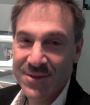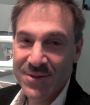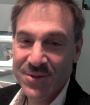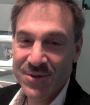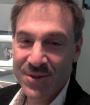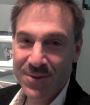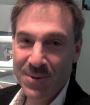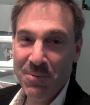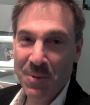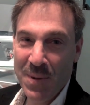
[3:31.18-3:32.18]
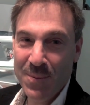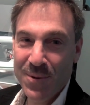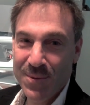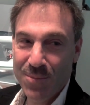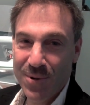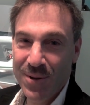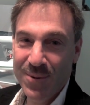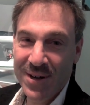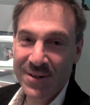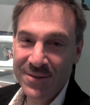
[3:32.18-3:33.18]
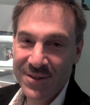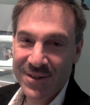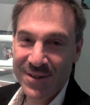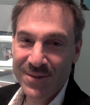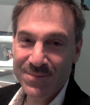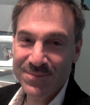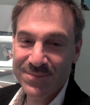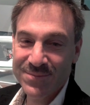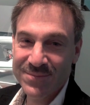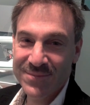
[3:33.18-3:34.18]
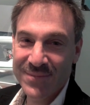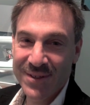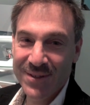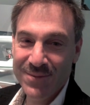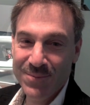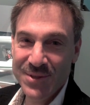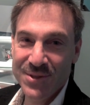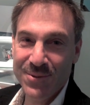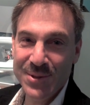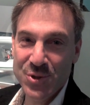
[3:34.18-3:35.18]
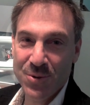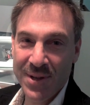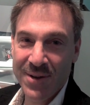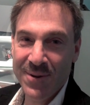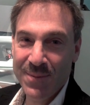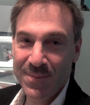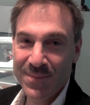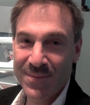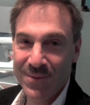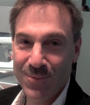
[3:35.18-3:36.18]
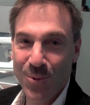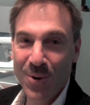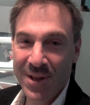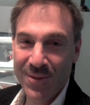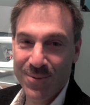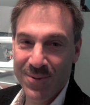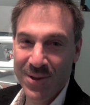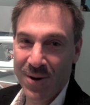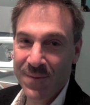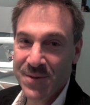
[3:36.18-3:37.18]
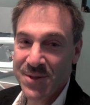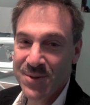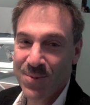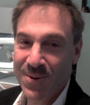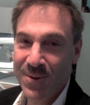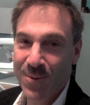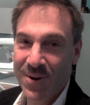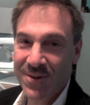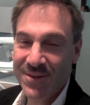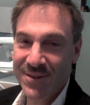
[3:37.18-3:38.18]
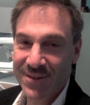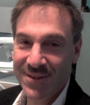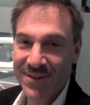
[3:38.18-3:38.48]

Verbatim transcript: So we remember him pretty well. Um, and we still enjoy going, walking through the offices where he worked and